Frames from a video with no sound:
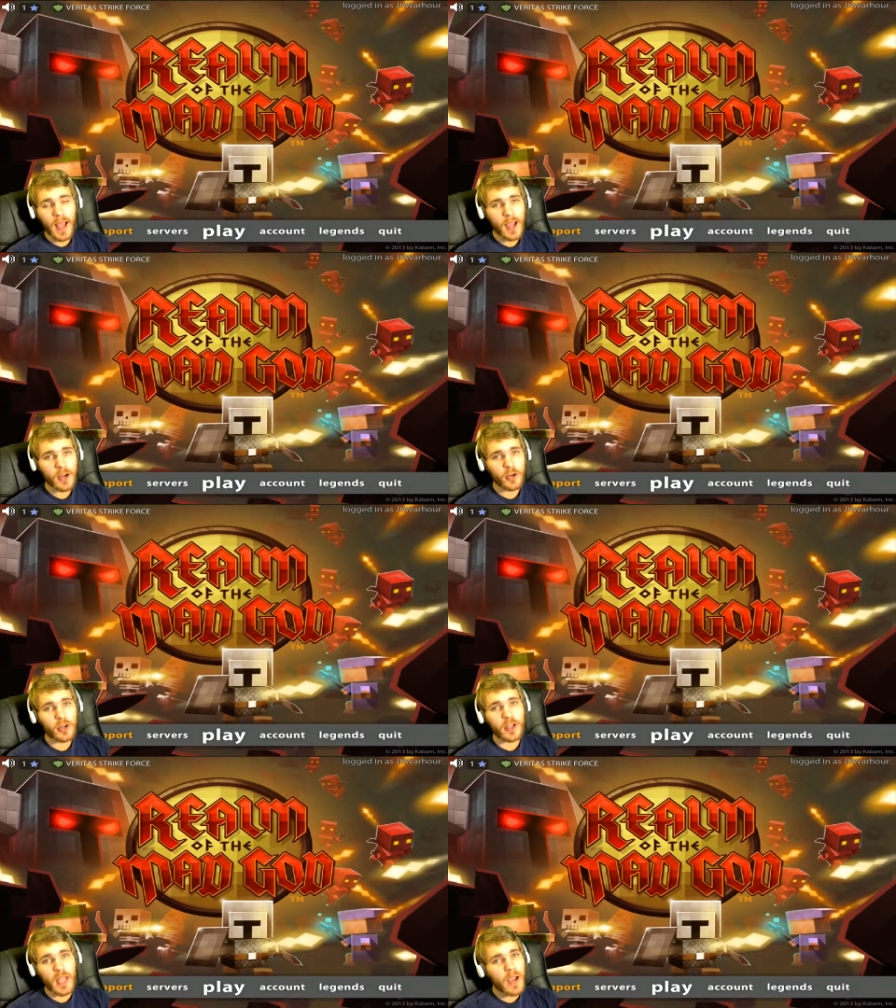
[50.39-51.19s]
I
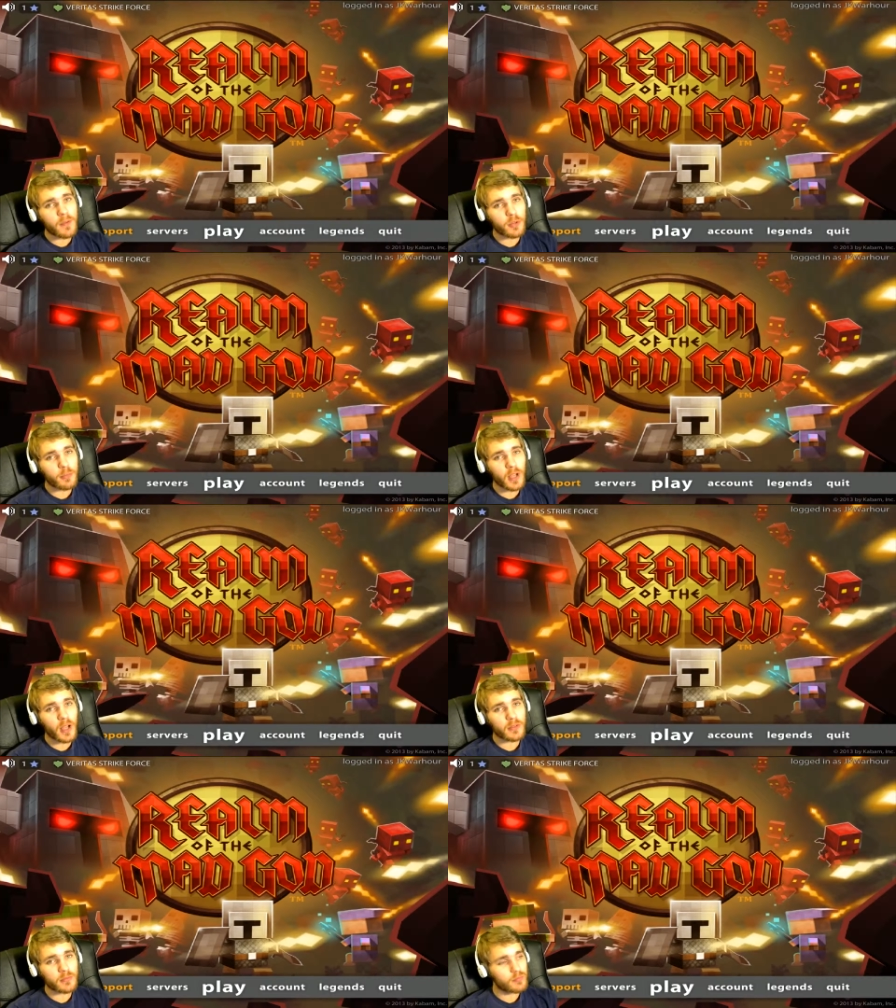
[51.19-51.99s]
agree. After
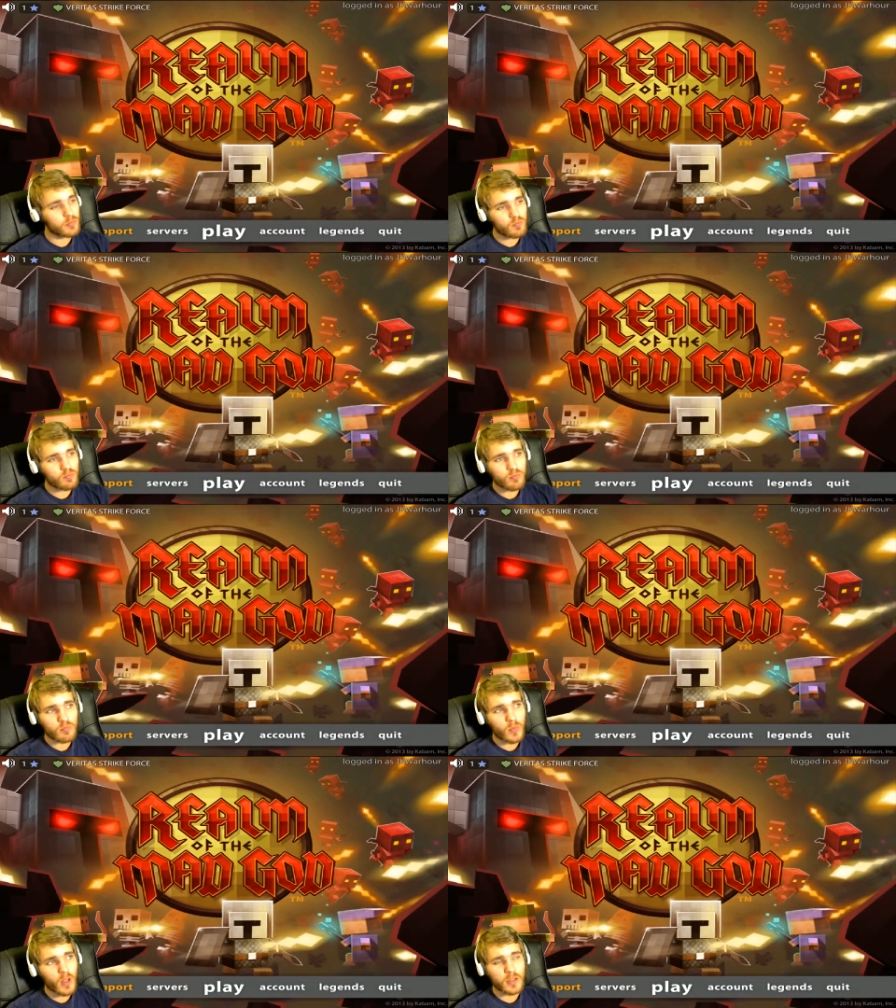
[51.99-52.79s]
about
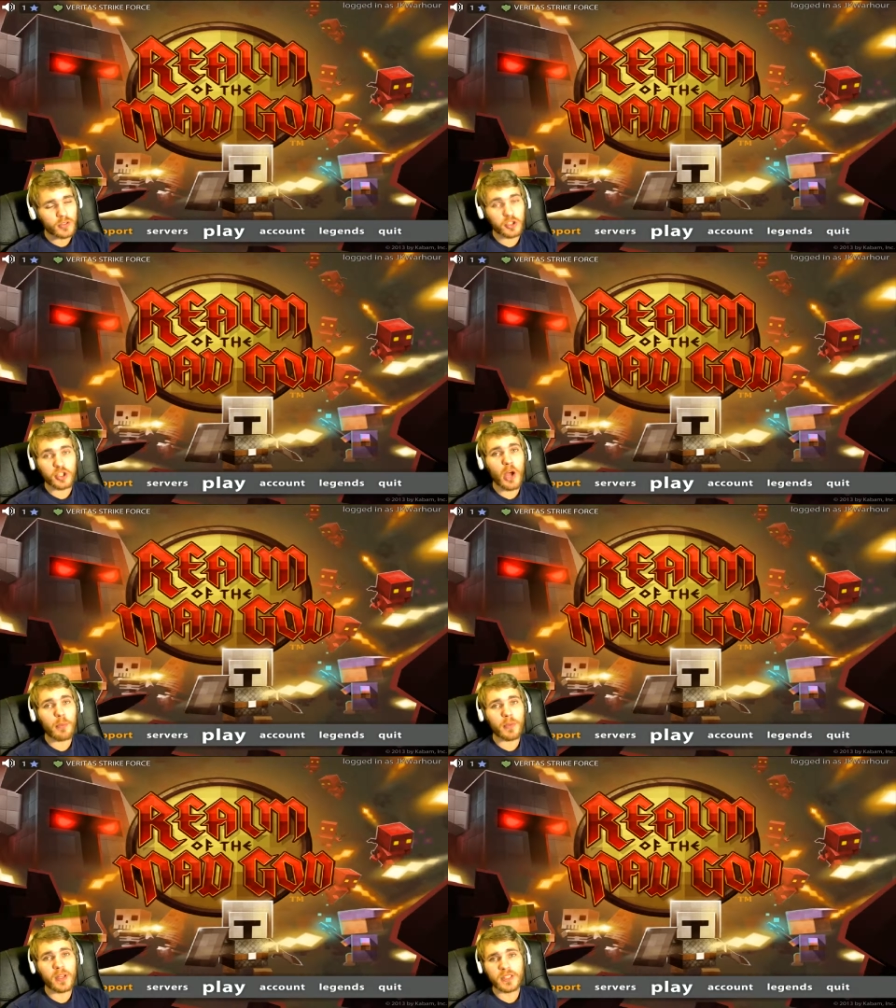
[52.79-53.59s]
just a
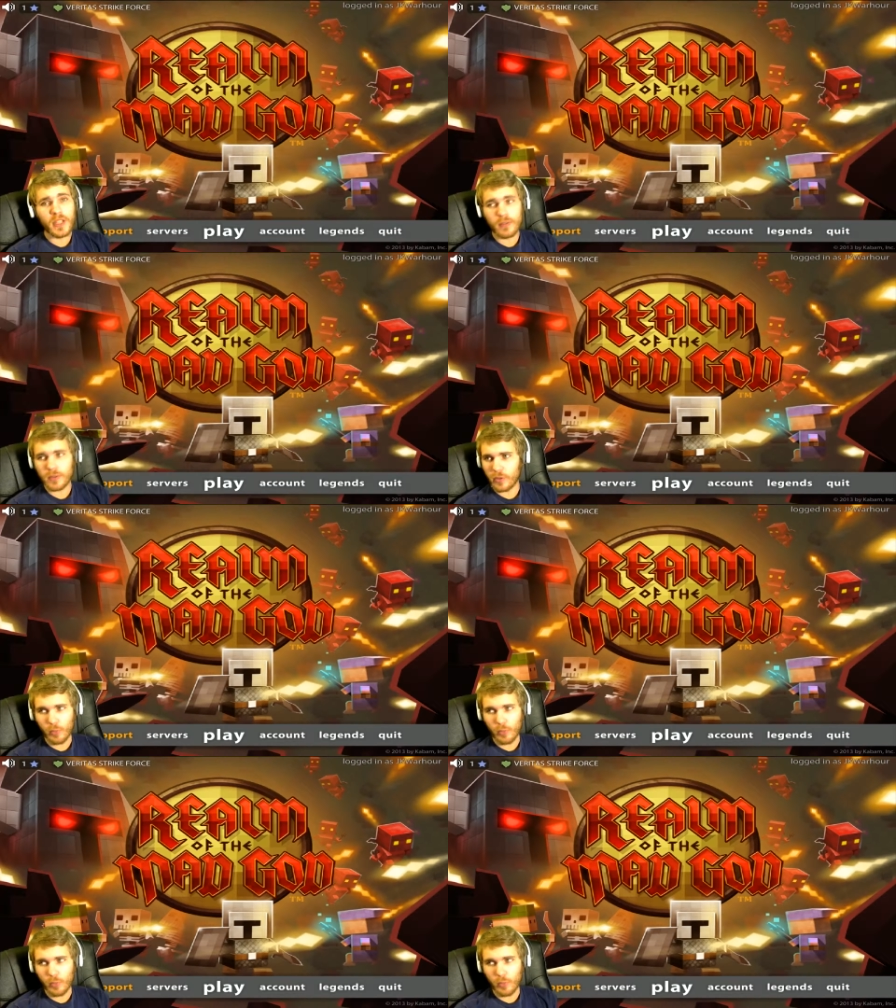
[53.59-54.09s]
couple minutes of it,